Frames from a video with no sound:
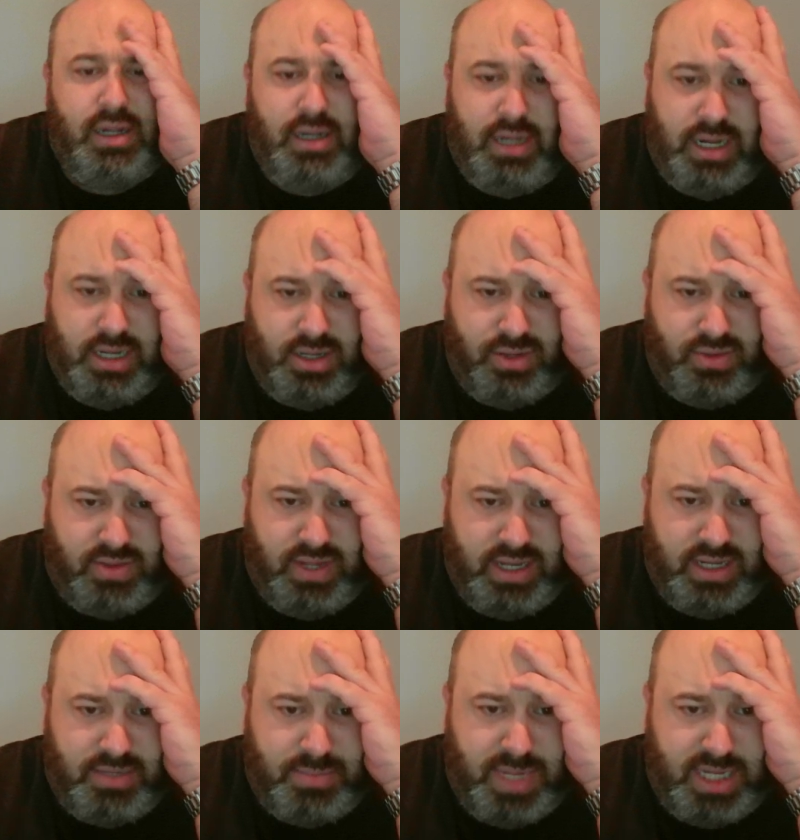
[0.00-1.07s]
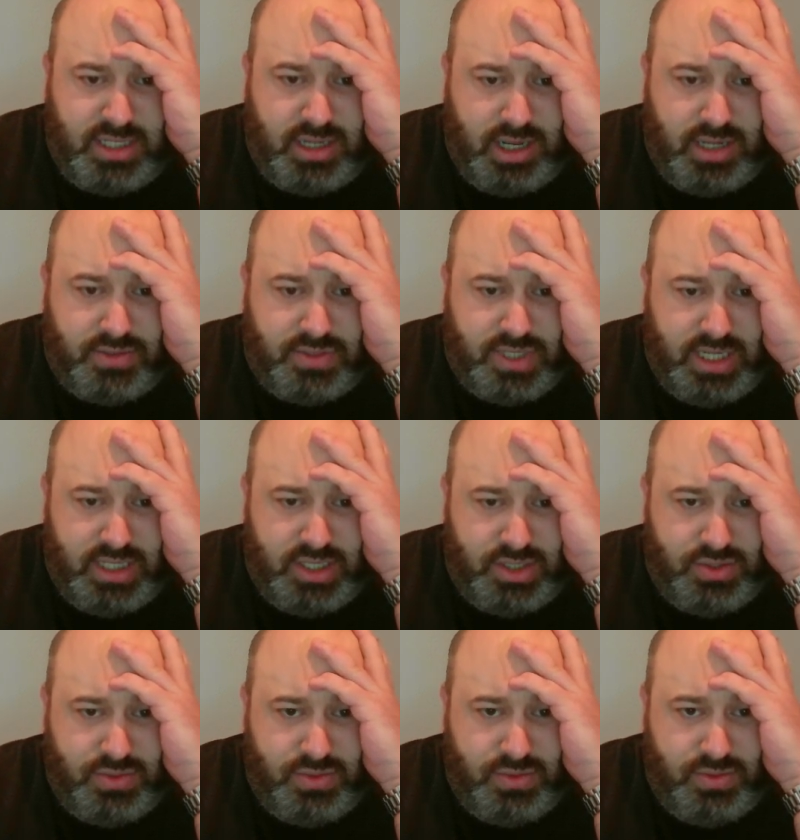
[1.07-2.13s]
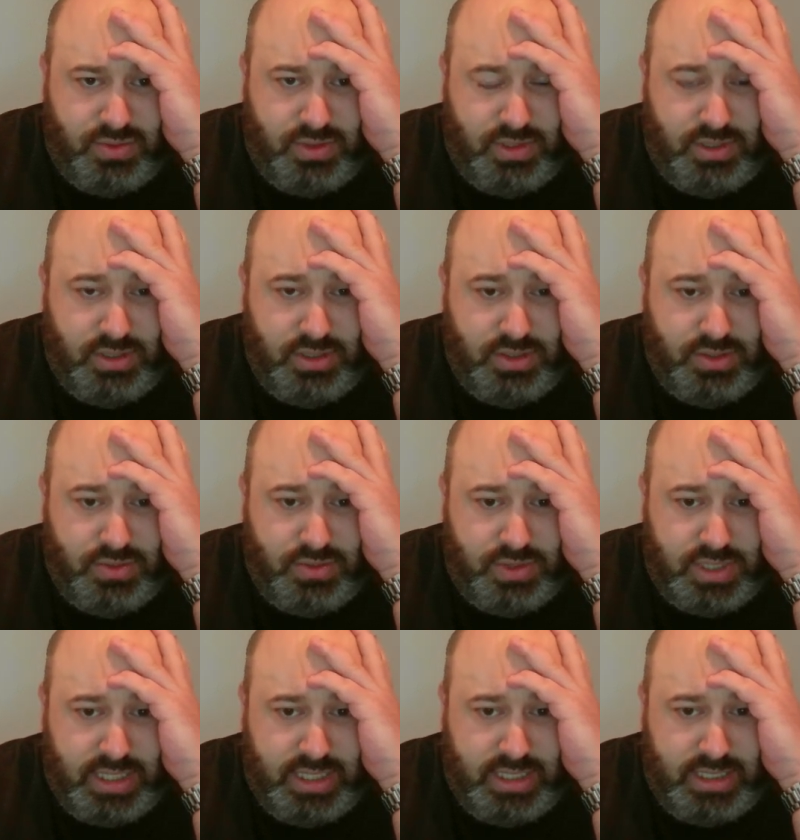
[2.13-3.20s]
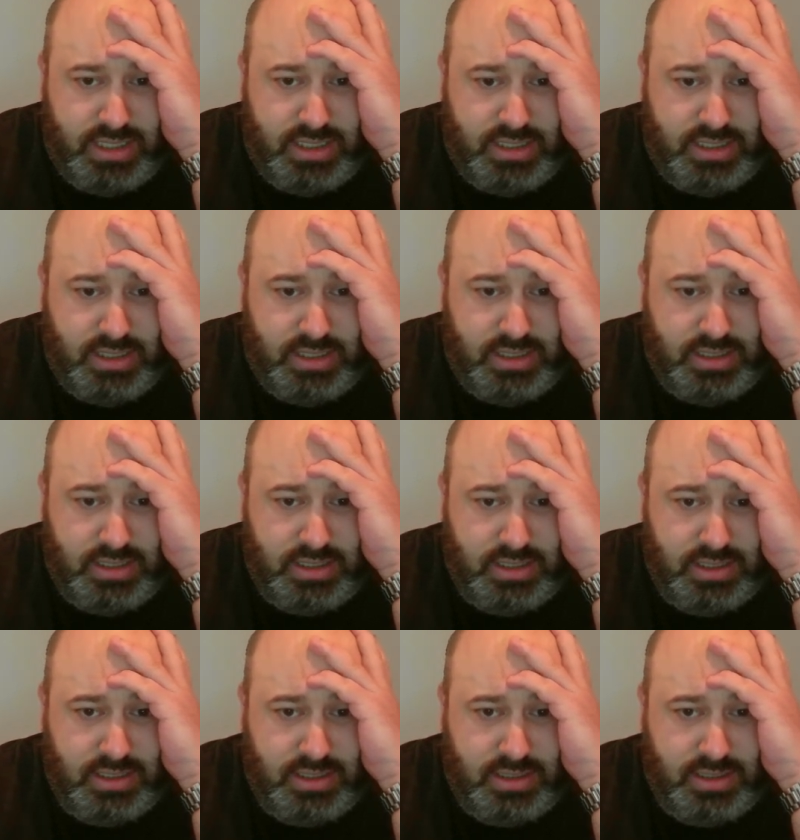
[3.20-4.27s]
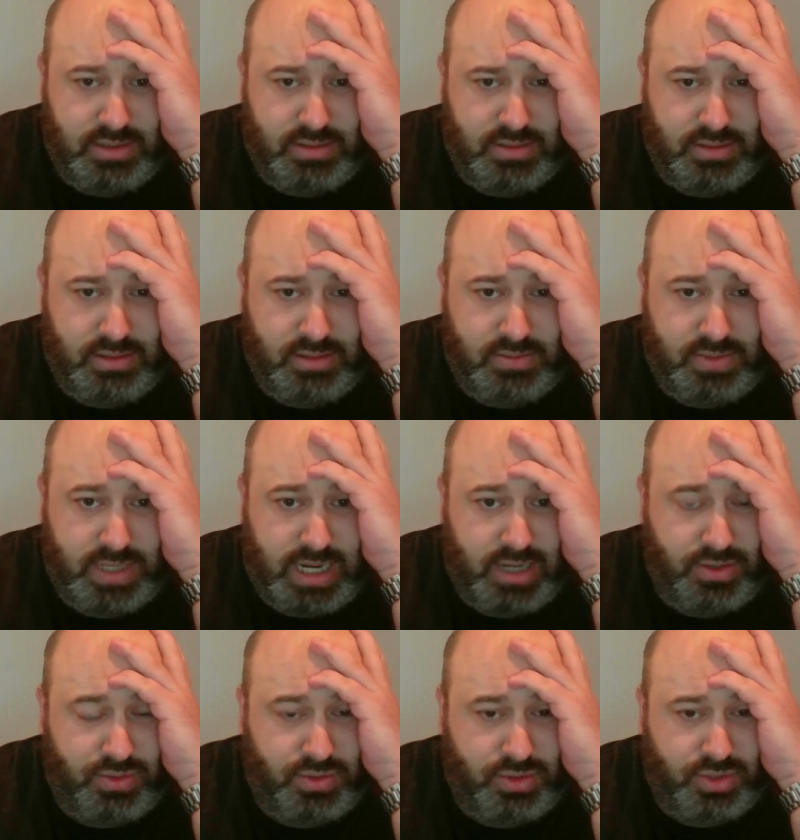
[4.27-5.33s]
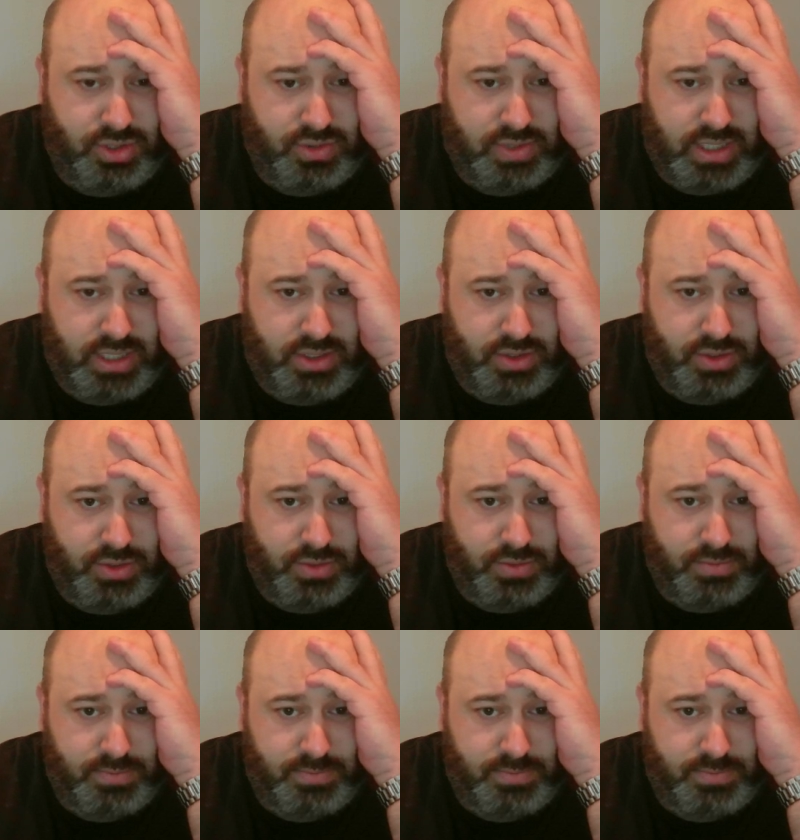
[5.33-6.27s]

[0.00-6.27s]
don't think it makes a lot of sense to take. What I also can do